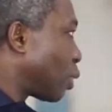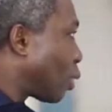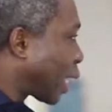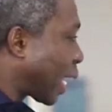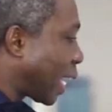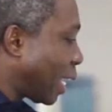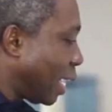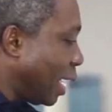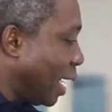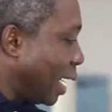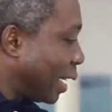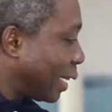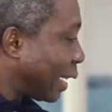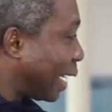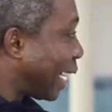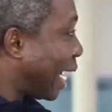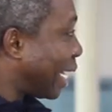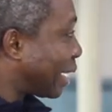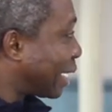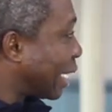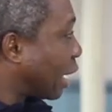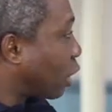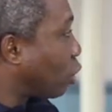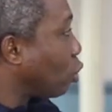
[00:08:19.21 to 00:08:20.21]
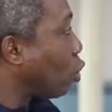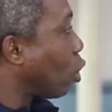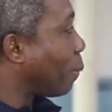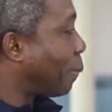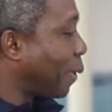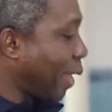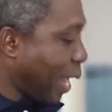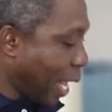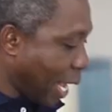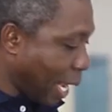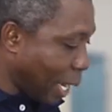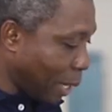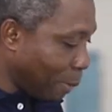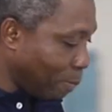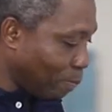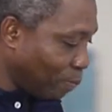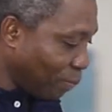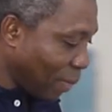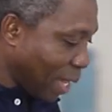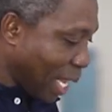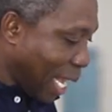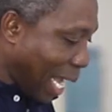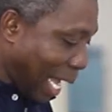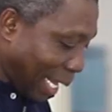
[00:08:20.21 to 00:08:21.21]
Okay, then I take you up here,